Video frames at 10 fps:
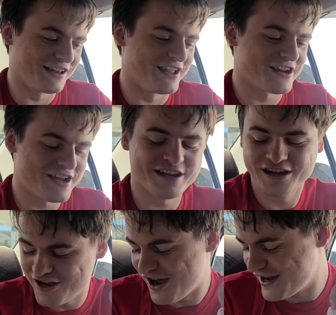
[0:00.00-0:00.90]
Like
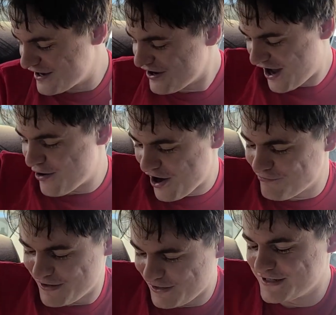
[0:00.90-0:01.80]
I
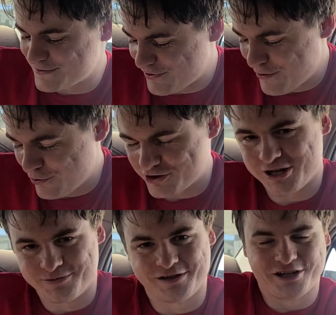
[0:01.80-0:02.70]
realized when I walked
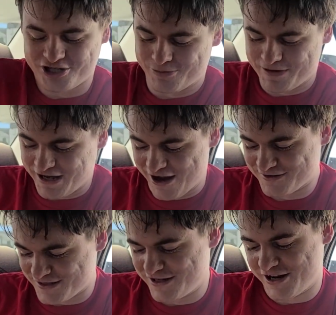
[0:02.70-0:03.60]
up to the shopping
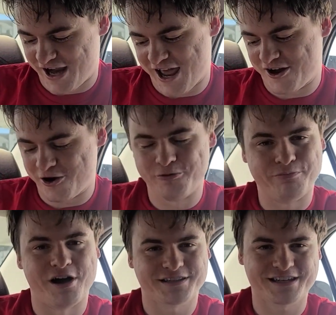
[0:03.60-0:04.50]
counter and I had a whole
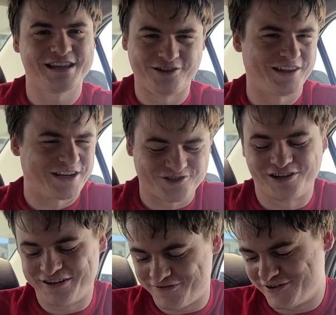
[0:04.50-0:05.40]
basket or like
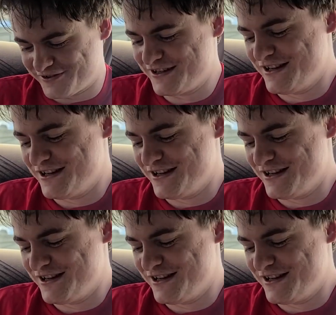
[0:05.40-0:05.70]
trolley filled